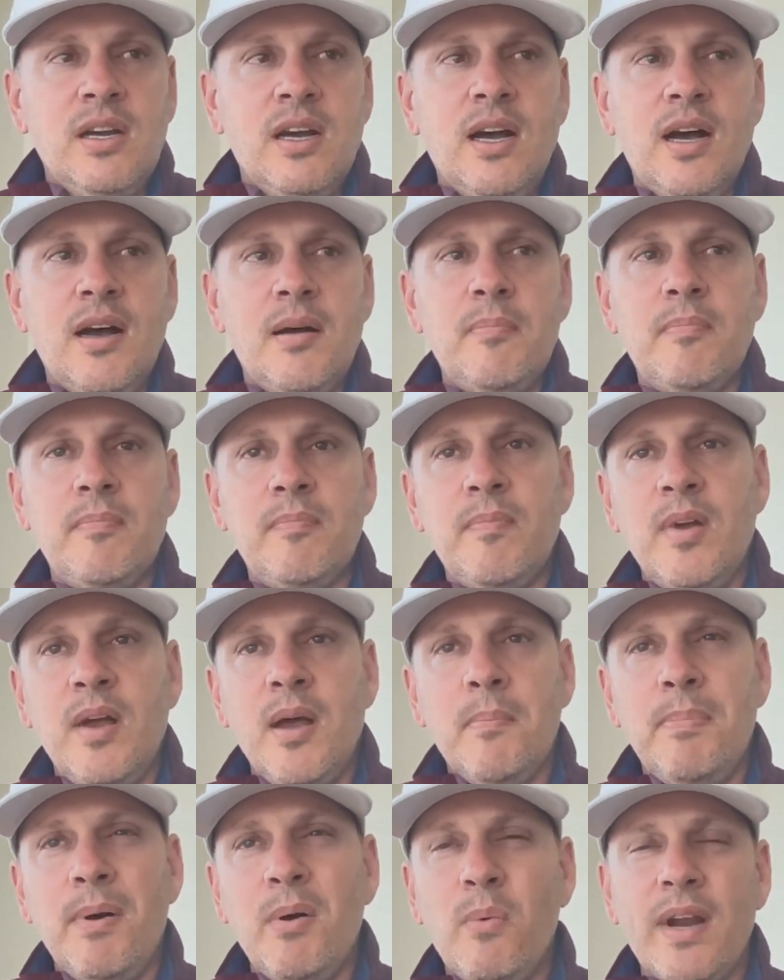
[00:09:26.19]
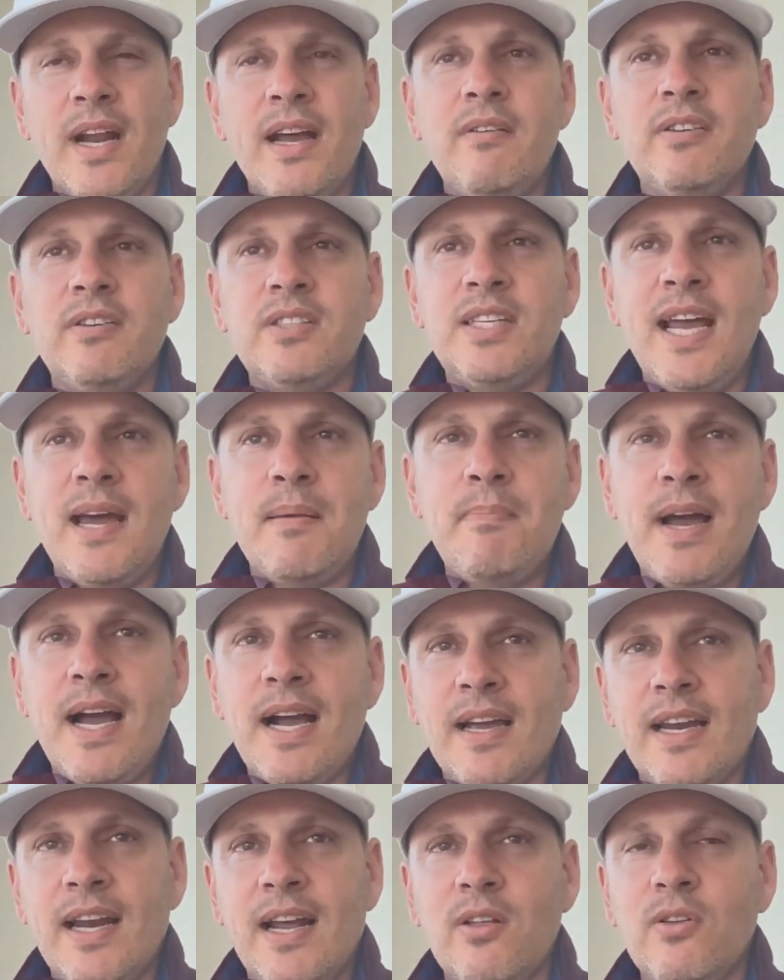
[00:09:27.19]
But when I would stand
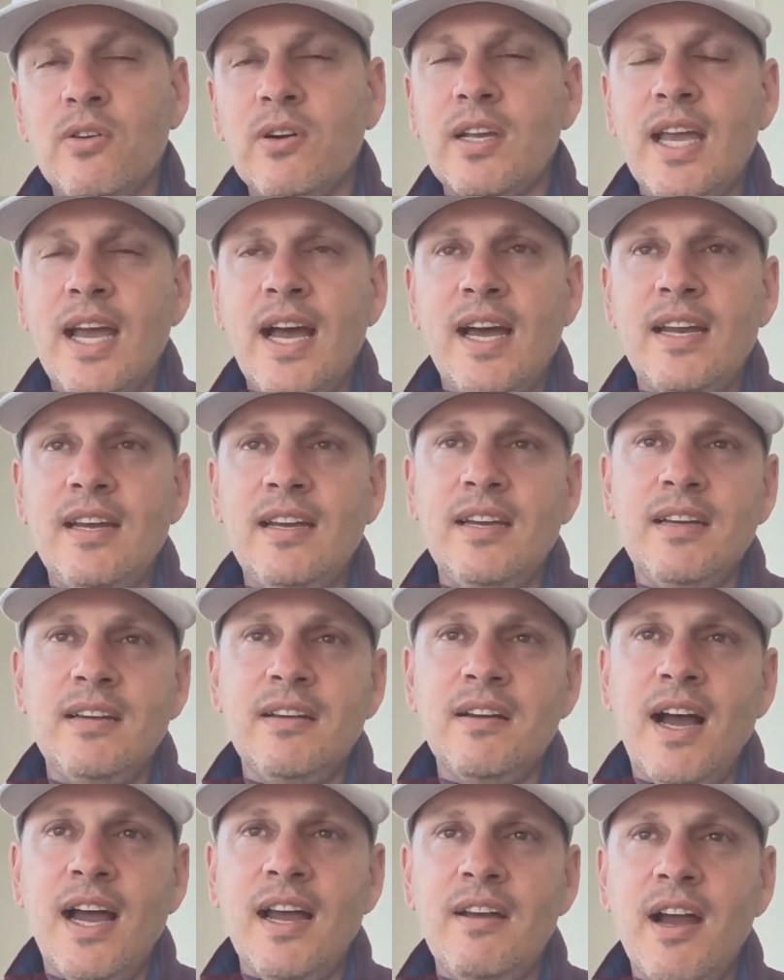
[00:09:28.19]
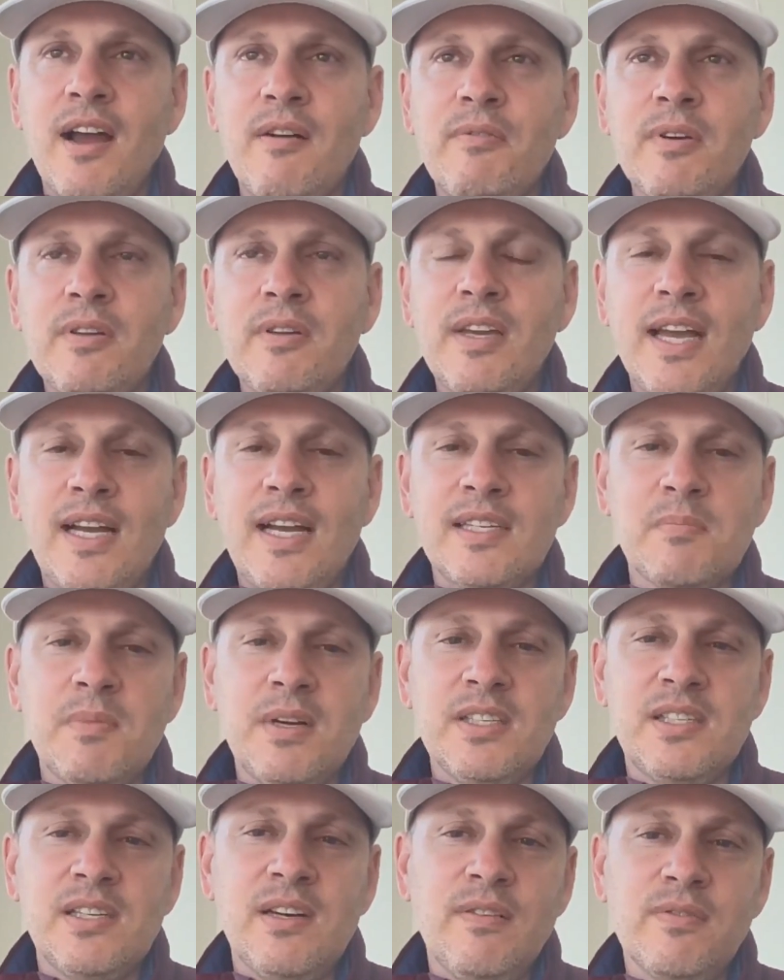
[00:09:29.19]
back and I look at it, I really ask
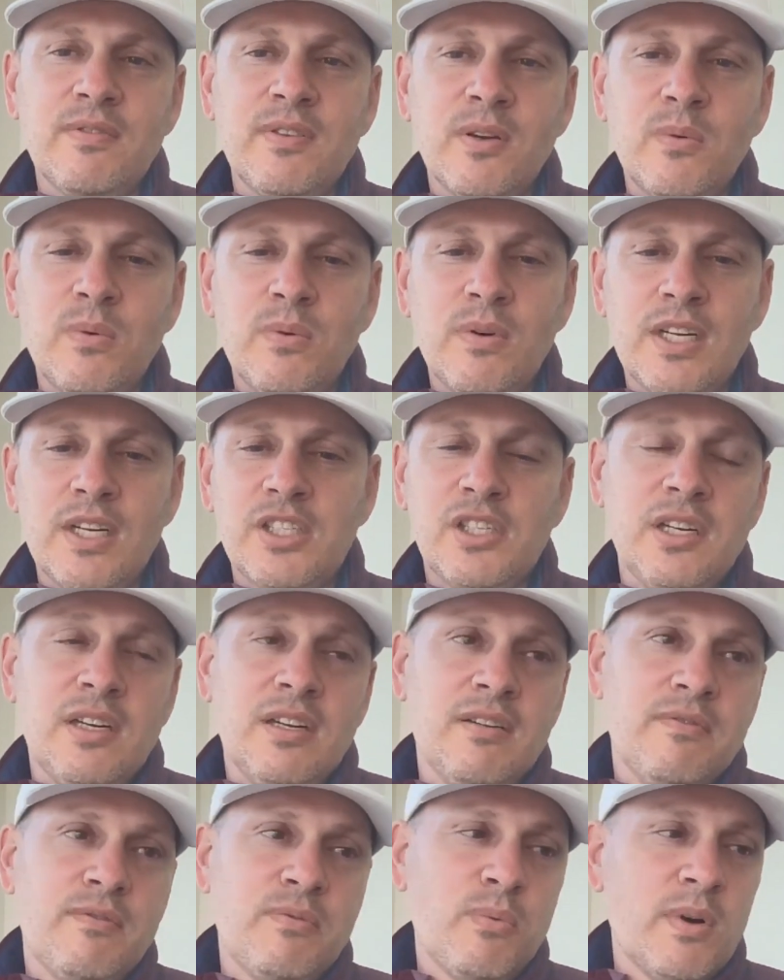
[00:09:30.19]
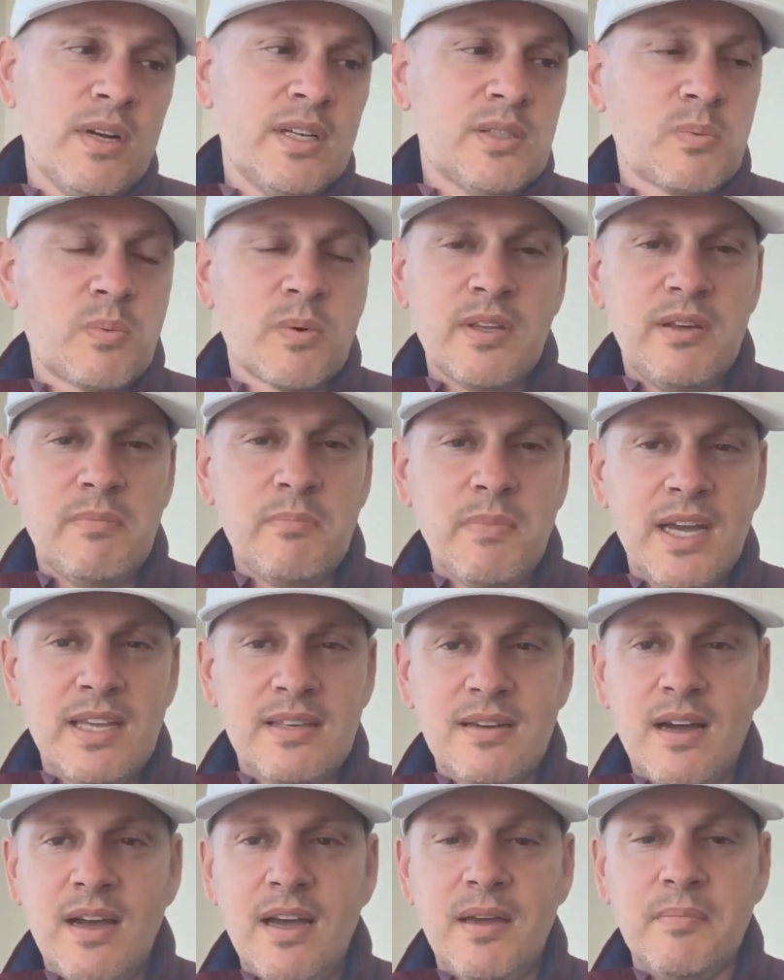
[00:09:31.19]
myself the question of what is worthy of my
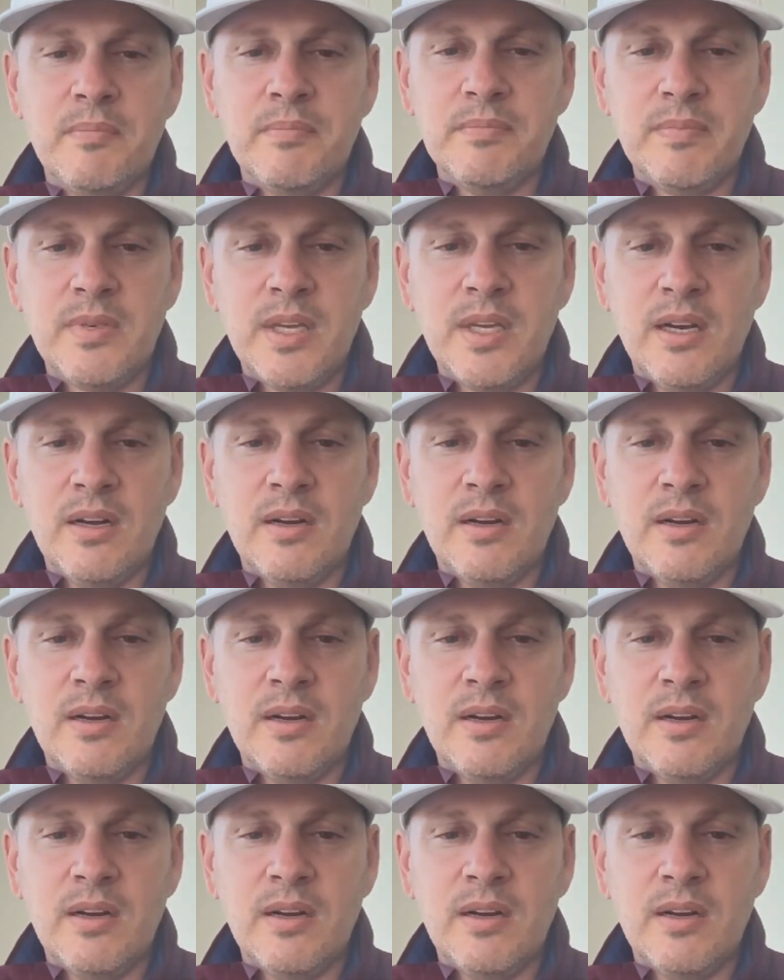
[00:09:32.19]
time,